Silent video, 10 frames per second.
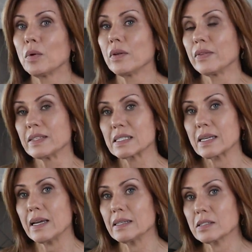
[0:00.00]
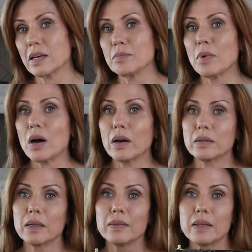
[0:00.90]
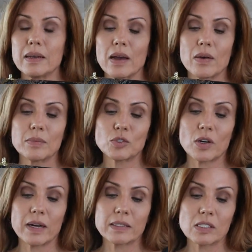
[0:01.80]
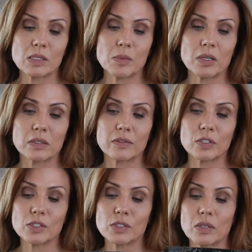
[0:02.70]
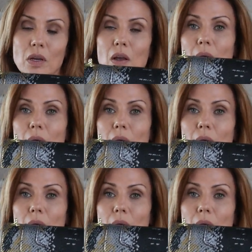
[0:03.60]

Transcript: Well, in this case, I bought, and then now I'm trying the smaller version.